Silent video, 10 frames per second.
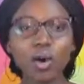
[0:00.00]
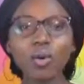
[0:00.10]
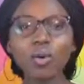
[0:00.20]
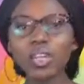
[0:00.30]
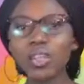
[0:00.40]

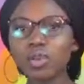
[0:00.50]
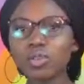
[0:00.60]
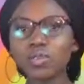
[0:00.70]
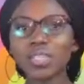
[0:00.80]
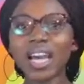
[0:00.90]
Only
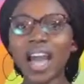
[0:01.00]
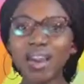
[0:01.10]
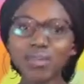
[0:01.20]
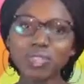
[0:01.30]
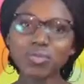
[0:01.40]
those with
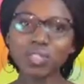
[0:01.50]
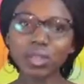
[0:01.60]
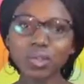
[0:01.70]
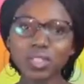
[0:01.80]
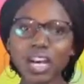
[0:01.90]
high-risk
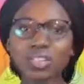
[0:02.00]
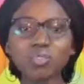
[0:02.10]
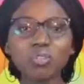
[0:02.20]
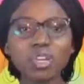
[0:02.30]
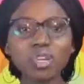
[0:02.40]
results are
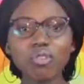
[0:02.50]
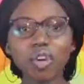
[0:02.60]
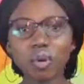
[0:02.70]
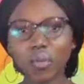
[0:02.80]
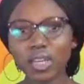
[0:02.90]
strongly
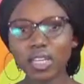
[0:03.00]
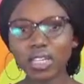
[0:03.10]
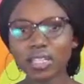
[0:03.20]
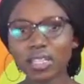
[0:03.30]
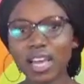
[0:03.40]

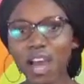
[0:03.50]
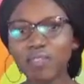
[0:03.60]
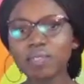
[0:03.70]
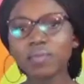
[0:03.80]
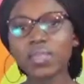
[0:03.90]
recommended to
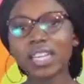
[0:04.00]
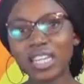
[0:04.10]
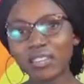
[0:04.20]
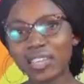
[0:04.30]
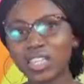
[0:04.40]
have
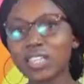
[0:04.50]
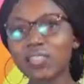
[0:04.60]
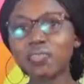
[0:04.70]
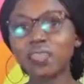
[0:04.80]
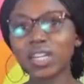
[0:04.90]

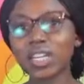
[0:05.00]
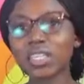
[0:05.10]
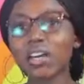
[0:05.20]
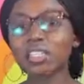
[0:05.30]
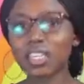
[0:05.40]
invasive
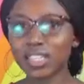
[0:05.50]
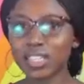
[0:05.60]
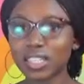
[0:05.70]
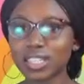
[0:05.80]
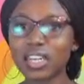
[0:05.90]
prenatal
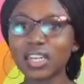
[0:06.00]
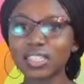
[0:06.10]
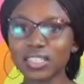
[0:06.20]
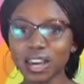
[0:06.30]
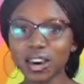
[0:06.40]
testing
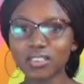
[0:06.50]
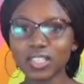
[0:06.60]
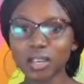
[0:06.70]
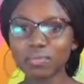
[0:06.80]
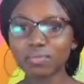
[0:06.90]
thereafter.